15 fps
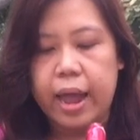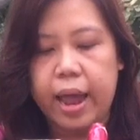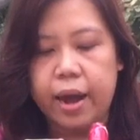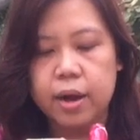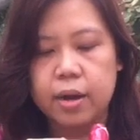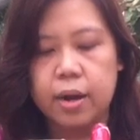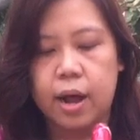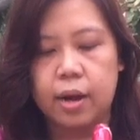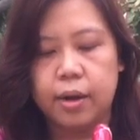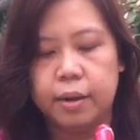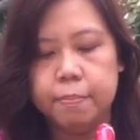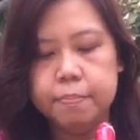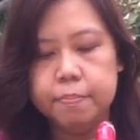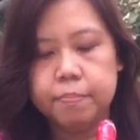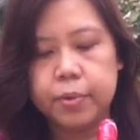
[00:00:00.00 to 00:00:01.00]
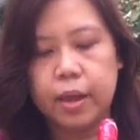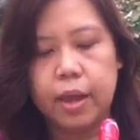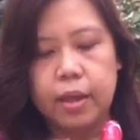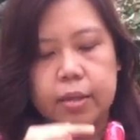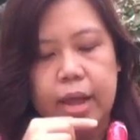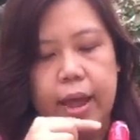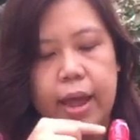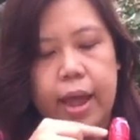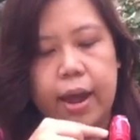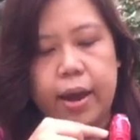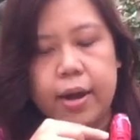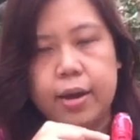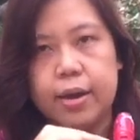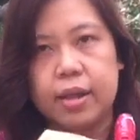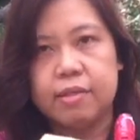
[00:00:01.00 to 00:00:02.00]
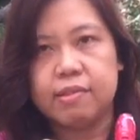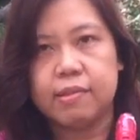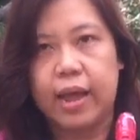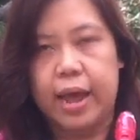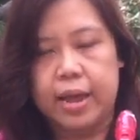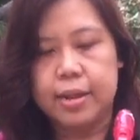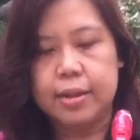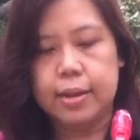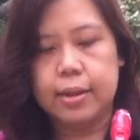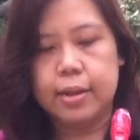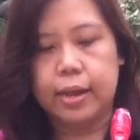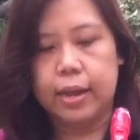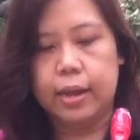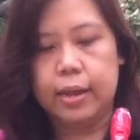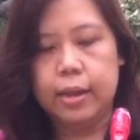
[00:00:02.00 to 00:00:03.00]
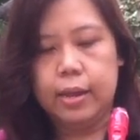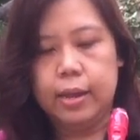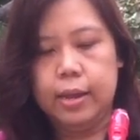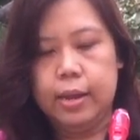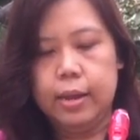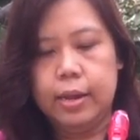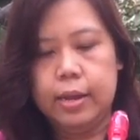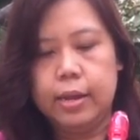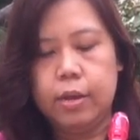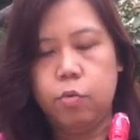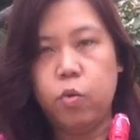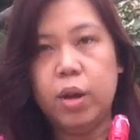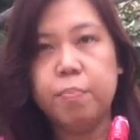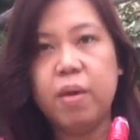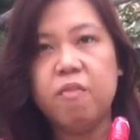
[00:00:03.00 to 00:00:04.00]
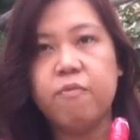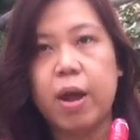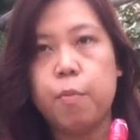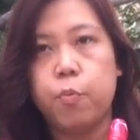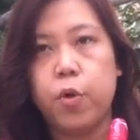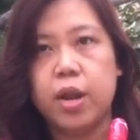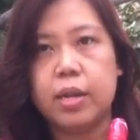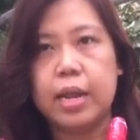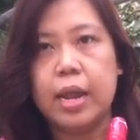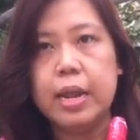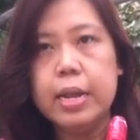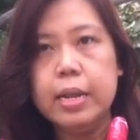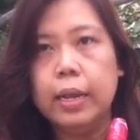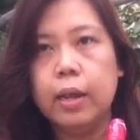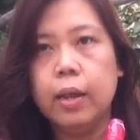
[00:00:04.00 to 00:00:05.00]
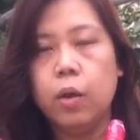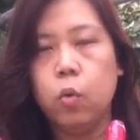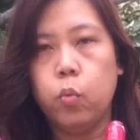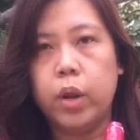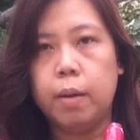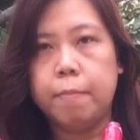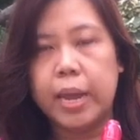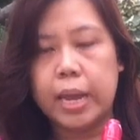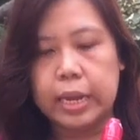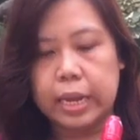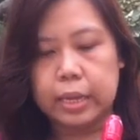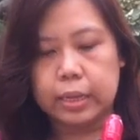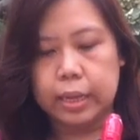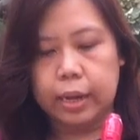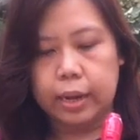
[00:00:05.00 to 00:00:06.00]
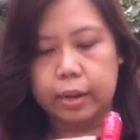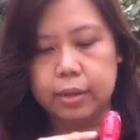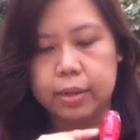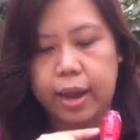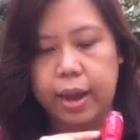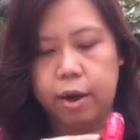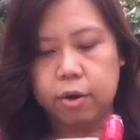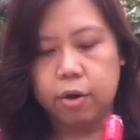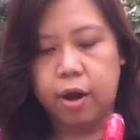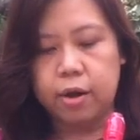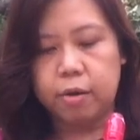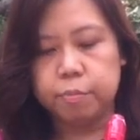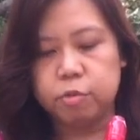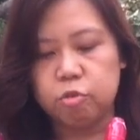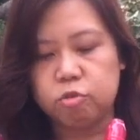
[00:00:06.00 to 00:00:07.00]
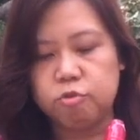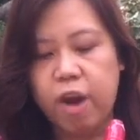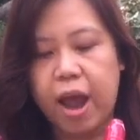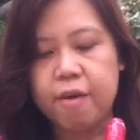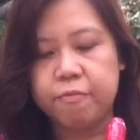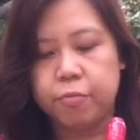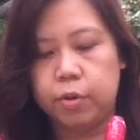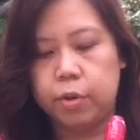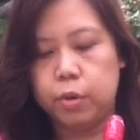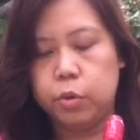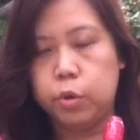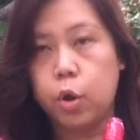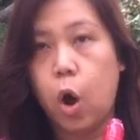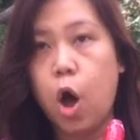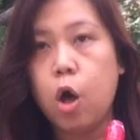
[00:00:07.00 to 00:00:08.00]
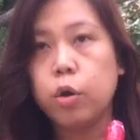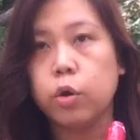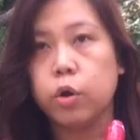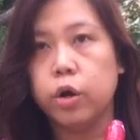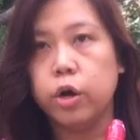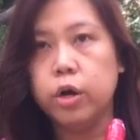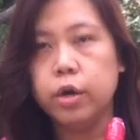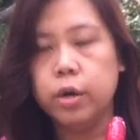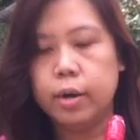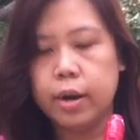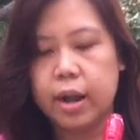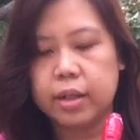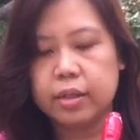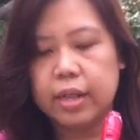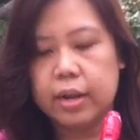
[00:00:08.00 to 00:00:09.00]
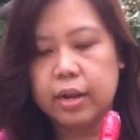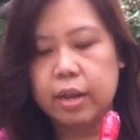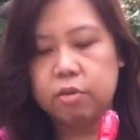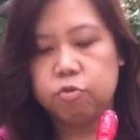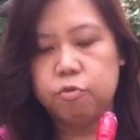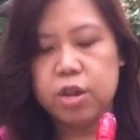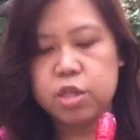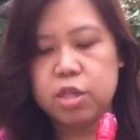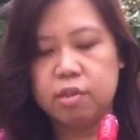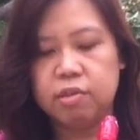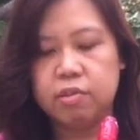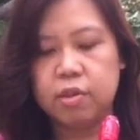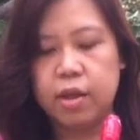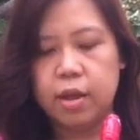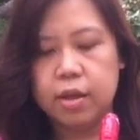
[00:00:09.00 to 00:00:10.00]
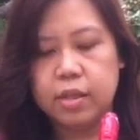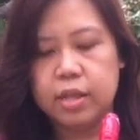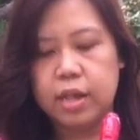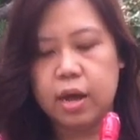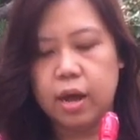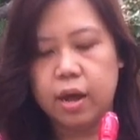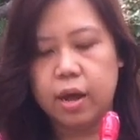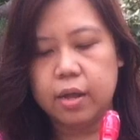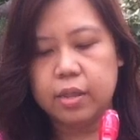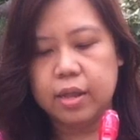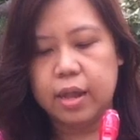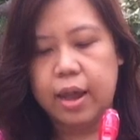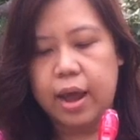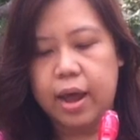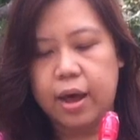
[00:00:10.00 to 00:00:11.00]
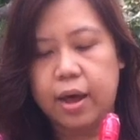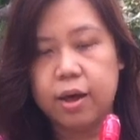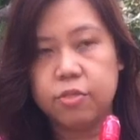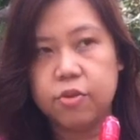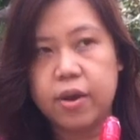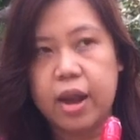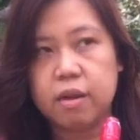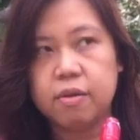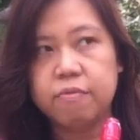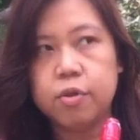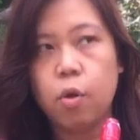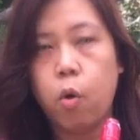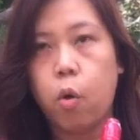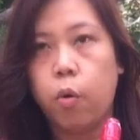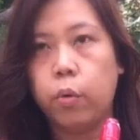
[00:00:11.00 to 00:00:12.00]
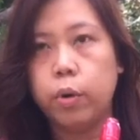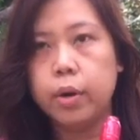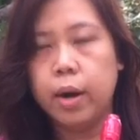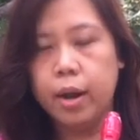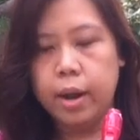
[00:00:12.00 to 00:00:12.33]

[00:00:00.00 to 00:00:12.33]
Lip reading: air column, okay, the air inside, okay, will be vibrating. We'll make it the air column to travel longer until it reaches the other end of the hole,